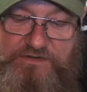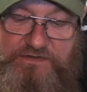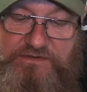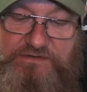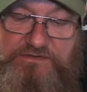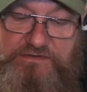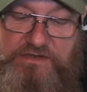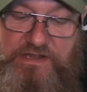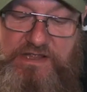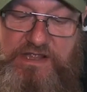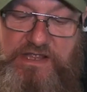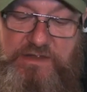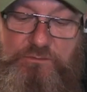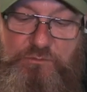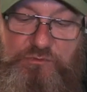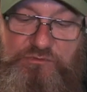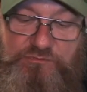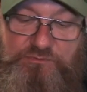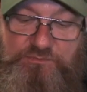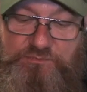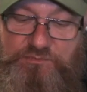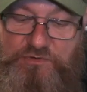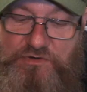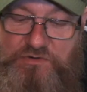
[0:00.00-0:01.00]
And it
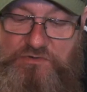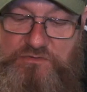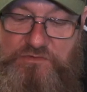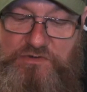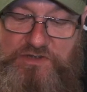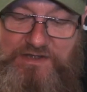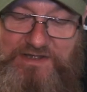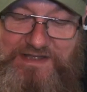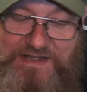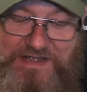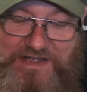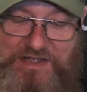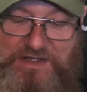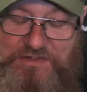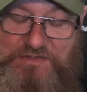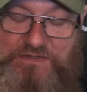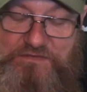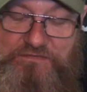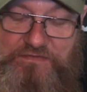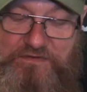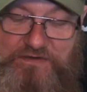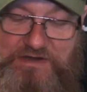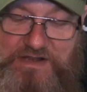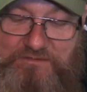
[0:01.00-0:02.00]
was brewed,
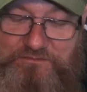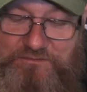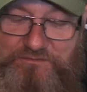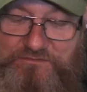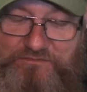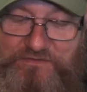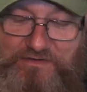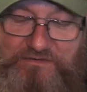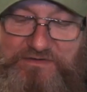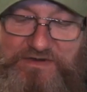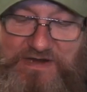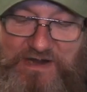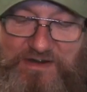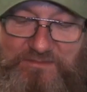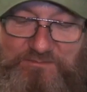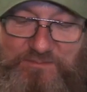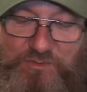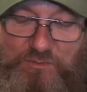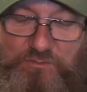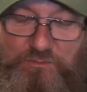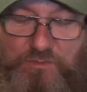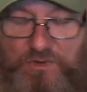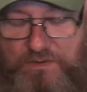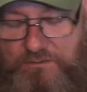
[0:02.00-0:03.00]
they don't come from very
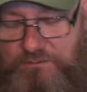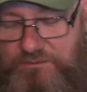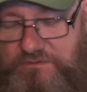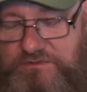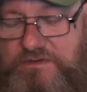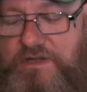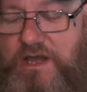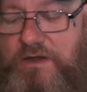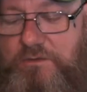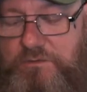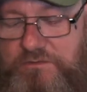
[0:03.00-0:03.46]
humble backgrounds.